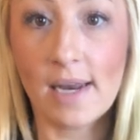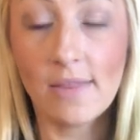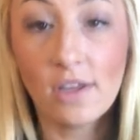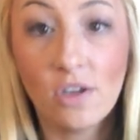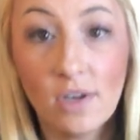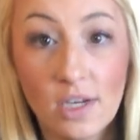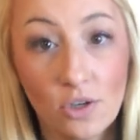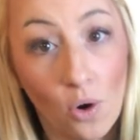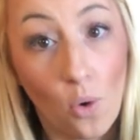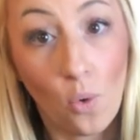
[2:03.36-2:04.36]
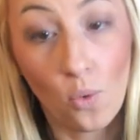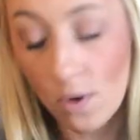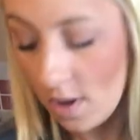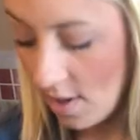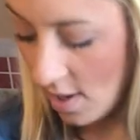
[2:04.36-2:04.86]
anything you need to
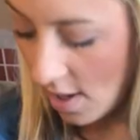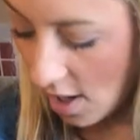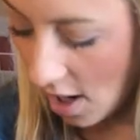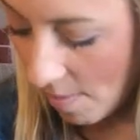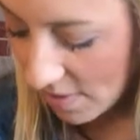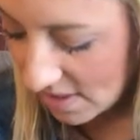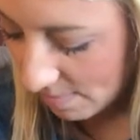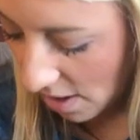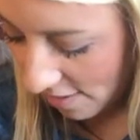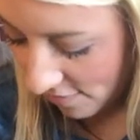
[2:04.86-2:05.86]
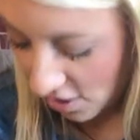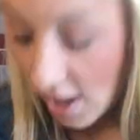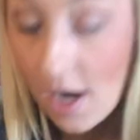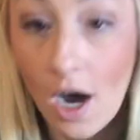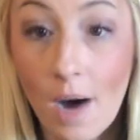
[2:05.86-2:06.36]
hold, a spot for
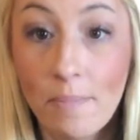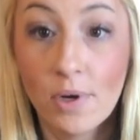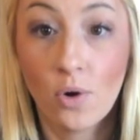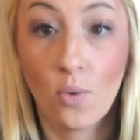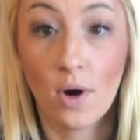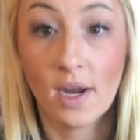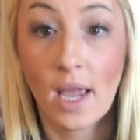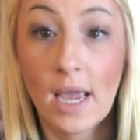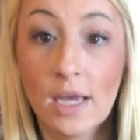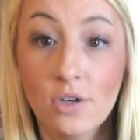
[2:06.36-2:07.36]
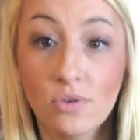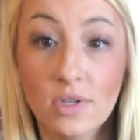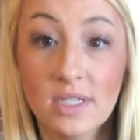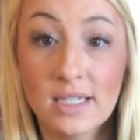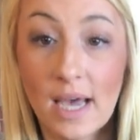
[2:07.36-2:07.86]
a cup or a candle
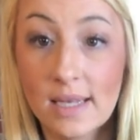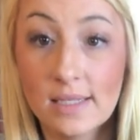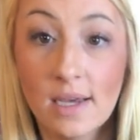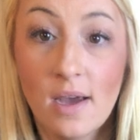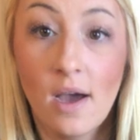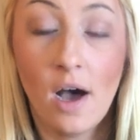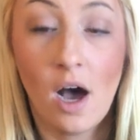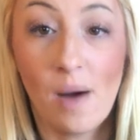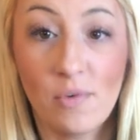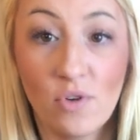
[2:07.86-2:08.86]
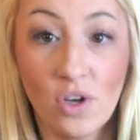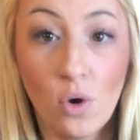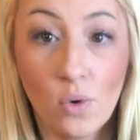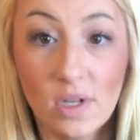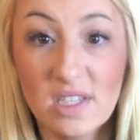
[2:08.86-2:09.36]
to set, really
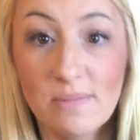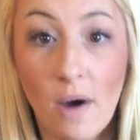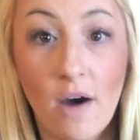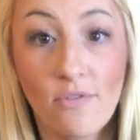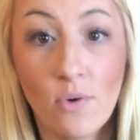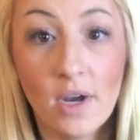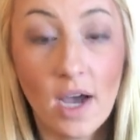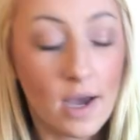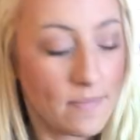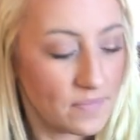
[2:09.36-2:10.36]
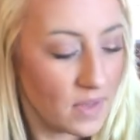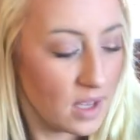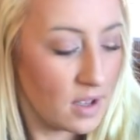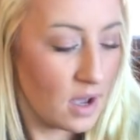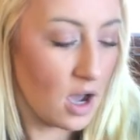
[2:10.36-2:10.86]
hold a spot for you.
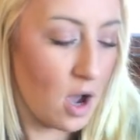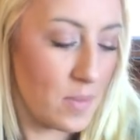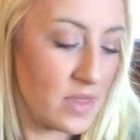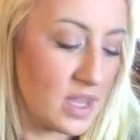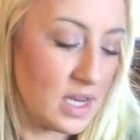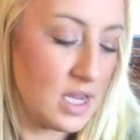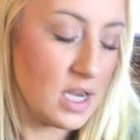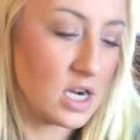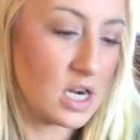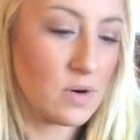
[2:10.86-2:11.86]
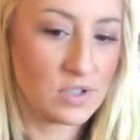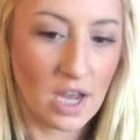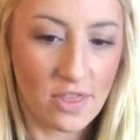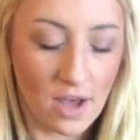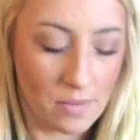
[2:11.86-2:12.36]
And then here, which
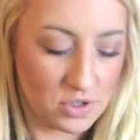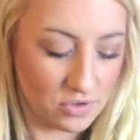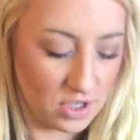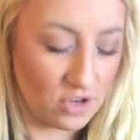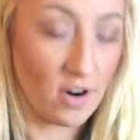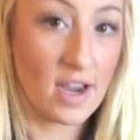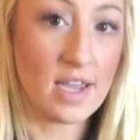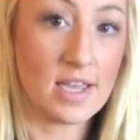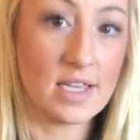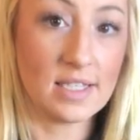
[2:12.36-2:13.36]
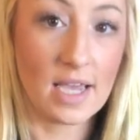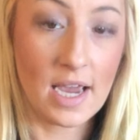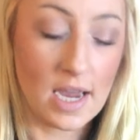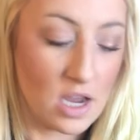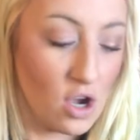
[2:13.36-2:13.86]
I thought was really great, is
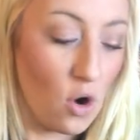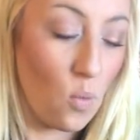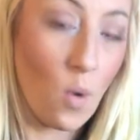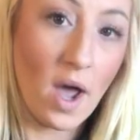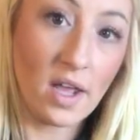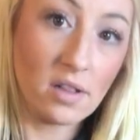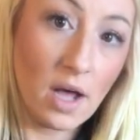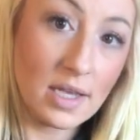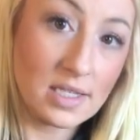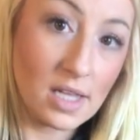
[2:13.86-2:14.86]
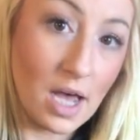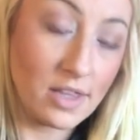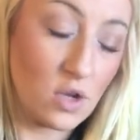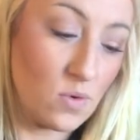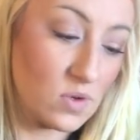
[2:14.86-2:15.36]
a wine glass slot
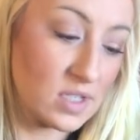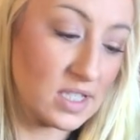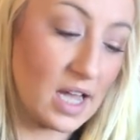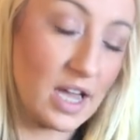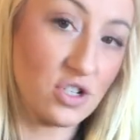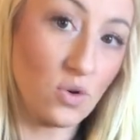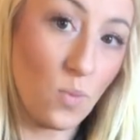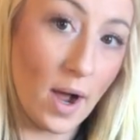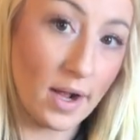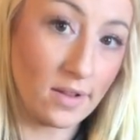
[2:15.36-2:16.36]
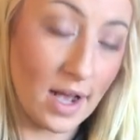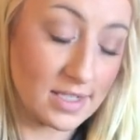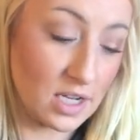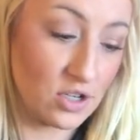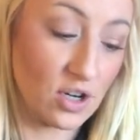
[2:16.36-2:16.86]
that you slide your wine glass
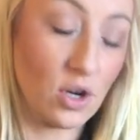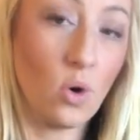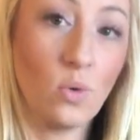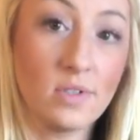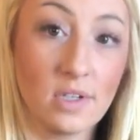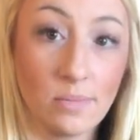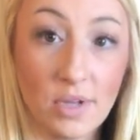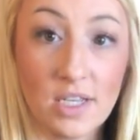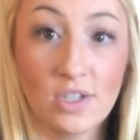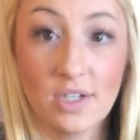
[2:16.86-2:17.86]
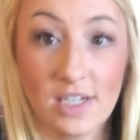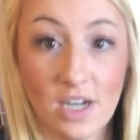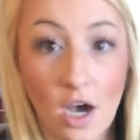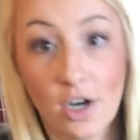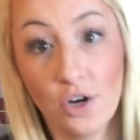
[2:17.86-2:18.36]
under and it holds in a place so it doesn't
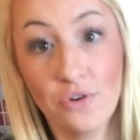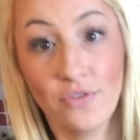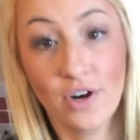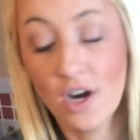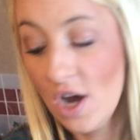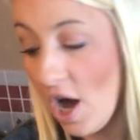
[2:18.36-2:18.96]
knock it over.